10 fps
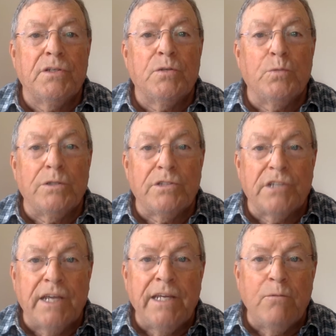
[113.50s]
will
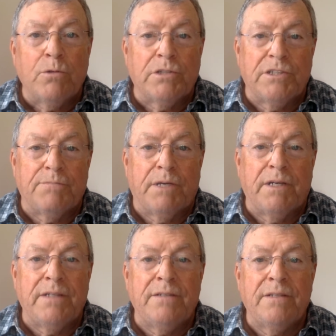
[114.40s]
take what is
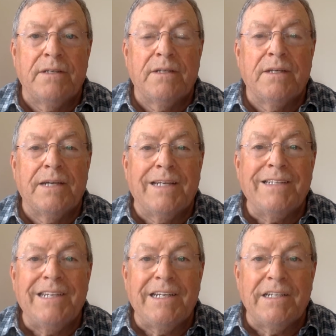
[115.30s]
mine and
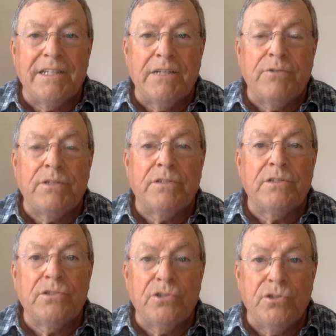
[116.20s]
declare it
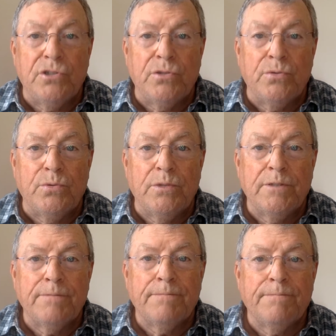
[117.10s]
to you."
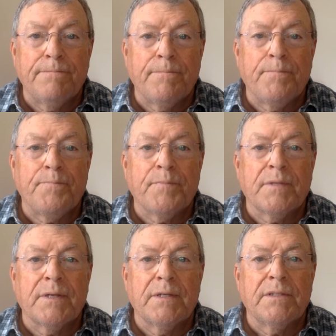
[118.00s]

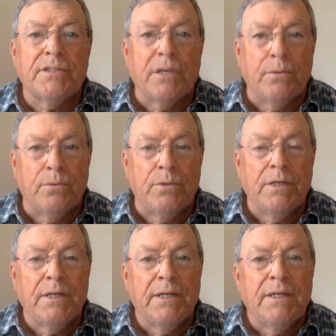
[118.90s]
So,
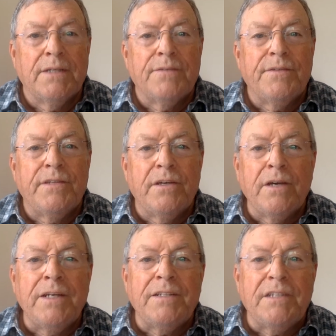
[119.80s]
the
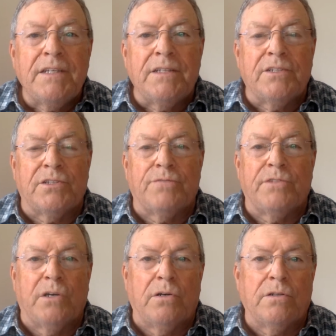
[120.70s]
ideas of
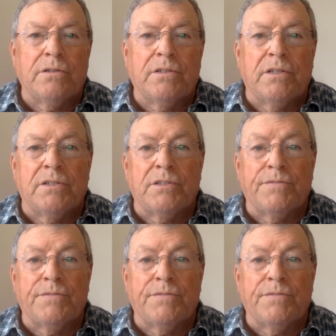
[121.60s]
God as